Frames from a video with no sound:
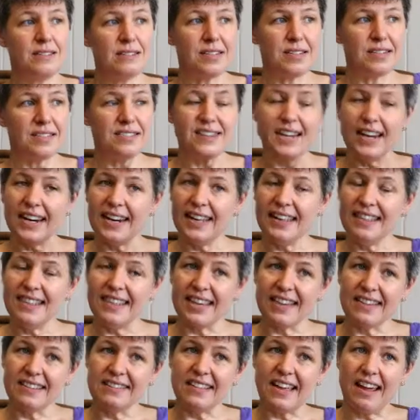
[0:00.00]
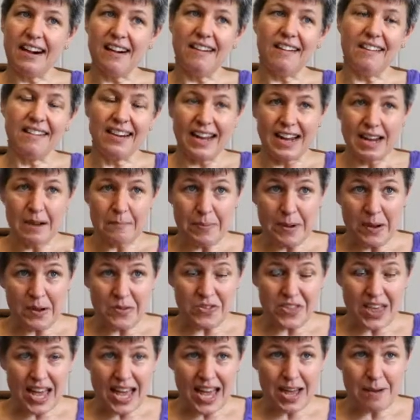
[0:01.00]
to study things that are like
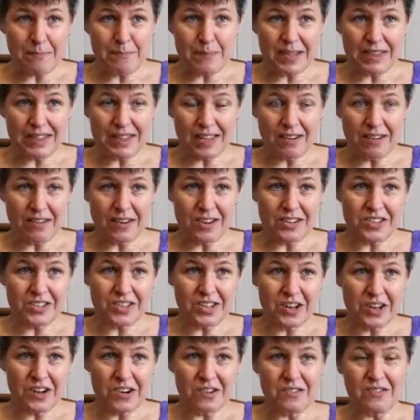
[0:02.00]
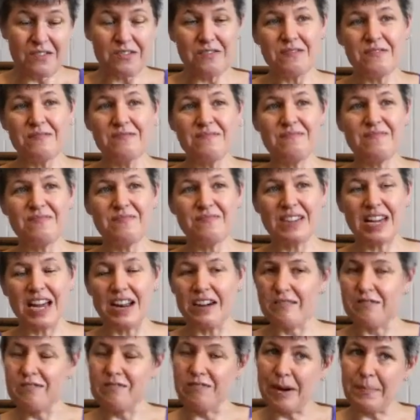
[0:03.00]
about that, but they're also
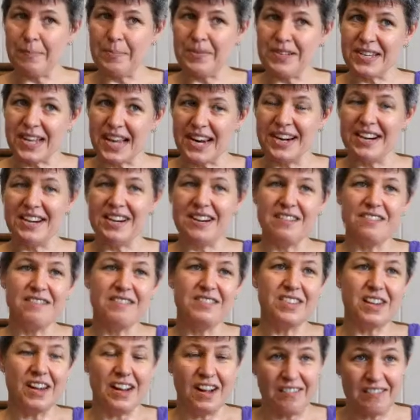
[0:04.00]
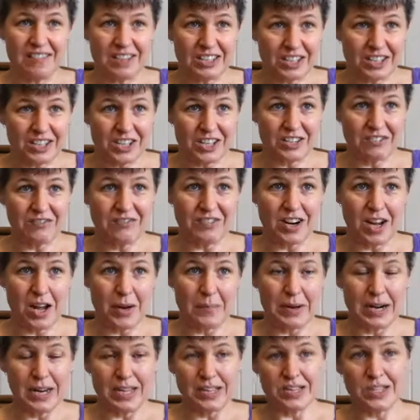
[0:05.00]
kind of representatives of a larger
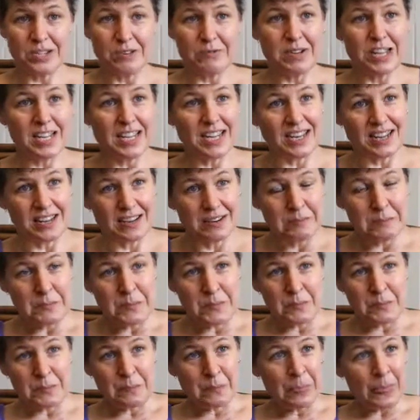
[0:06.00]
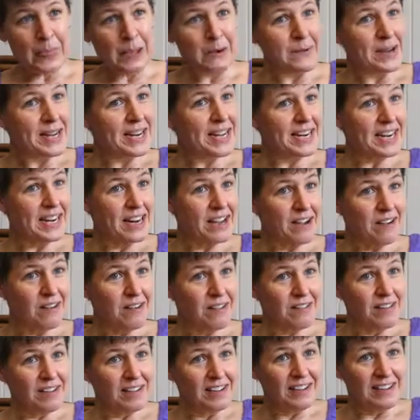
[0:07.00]
phenomena. So we can we can
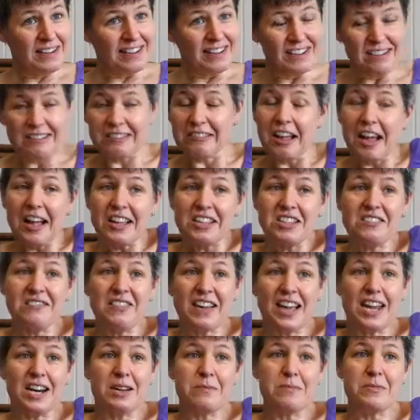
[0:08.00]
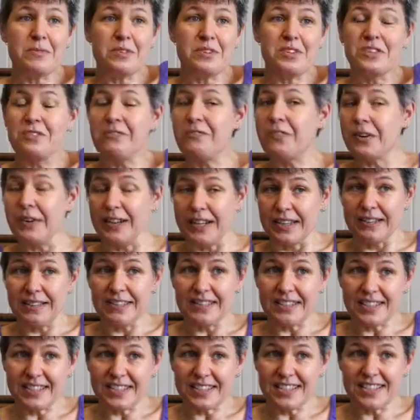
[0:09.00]
now, lots of animals, for
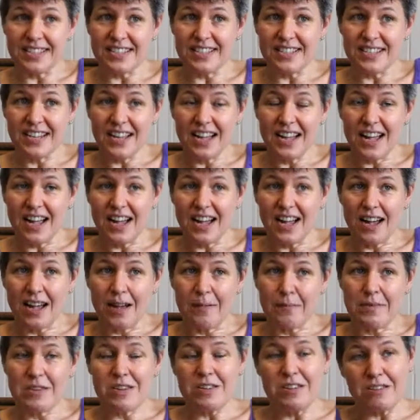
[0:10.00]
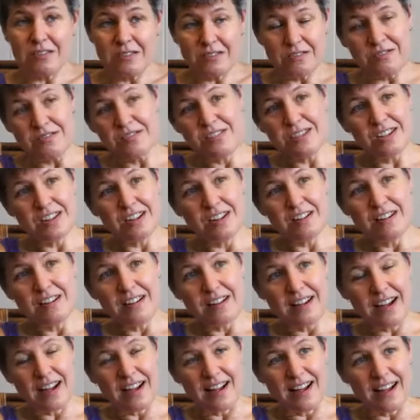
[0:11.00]
instance, use
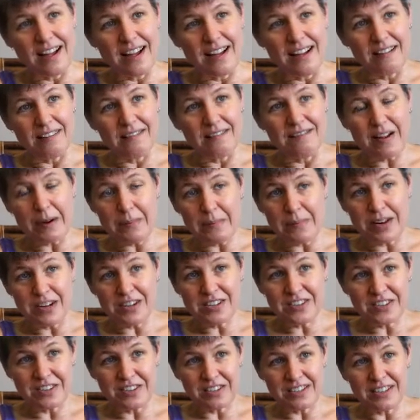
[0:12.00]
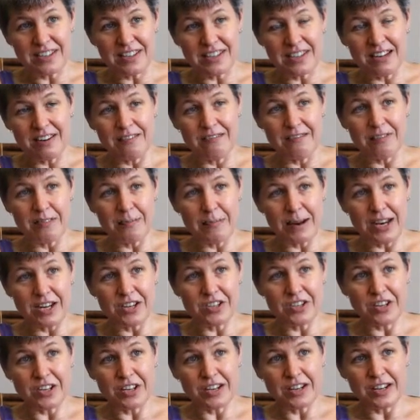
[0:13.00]
vibrational
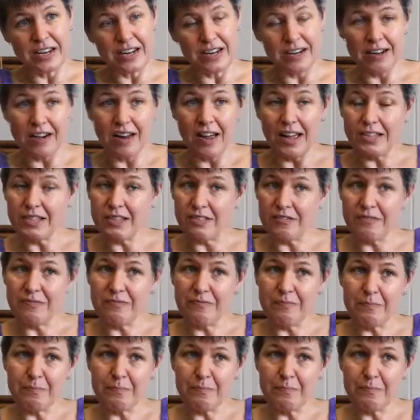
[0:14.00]
information, and lots of